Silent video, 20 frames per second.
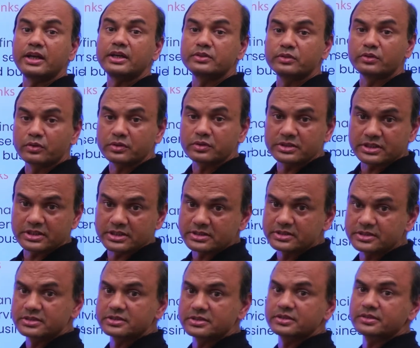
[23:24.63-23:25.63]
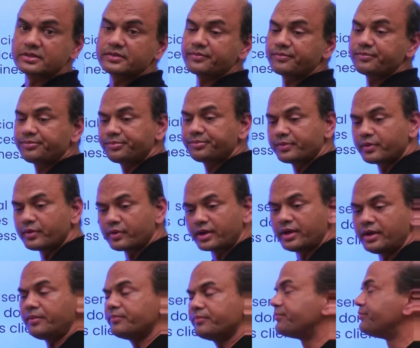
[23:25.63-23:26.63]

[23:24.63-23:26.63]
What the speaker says: sources. Okay.